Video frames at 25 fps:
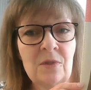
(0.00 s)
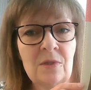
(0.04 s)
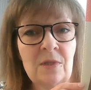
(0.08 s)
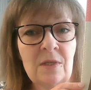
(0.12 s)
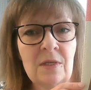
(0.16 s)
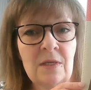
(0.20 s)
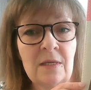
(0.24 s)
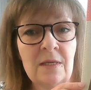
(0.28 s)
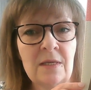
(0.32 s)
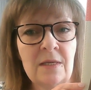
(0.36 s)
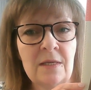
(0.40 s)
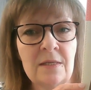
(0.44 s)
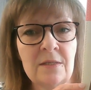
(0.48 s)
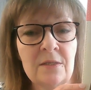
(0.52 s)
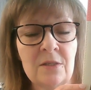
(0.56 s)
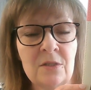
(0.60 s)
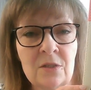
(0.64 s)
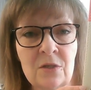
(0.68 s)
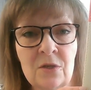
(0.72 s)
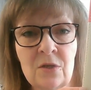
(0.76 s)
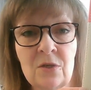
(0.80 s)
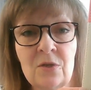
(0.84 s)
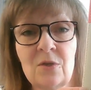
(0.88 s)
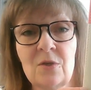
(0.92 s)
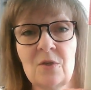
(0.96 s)
the
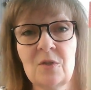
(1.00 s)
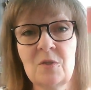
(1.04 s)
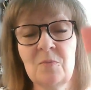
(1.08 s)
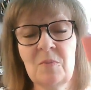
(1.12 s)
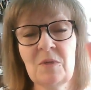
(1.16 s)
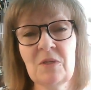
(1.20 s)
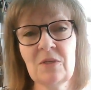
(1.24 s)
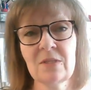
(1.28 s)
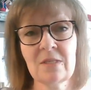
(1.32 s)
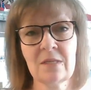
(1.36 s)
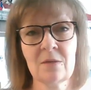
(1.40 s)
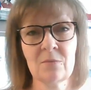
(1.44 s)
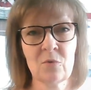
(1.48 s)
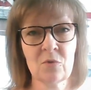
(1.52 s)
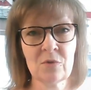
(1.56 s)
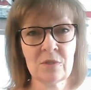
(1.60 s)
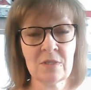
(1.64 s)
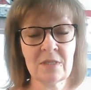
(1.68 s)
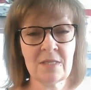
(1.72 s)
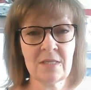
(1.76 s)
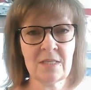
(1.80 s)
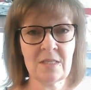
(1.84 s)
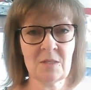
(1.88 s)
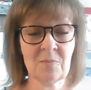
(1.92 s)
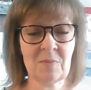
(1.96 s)
skirt because I
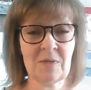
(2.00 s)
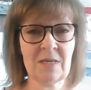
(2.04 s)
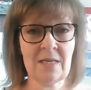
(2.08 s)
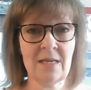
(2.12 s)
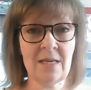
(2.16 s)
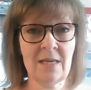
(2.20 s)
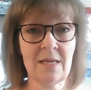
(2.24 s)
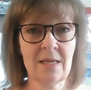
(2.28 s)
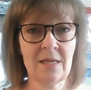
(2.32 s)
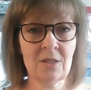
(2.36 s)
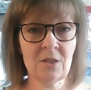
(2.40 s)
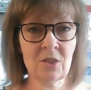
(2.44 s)
wanted it to be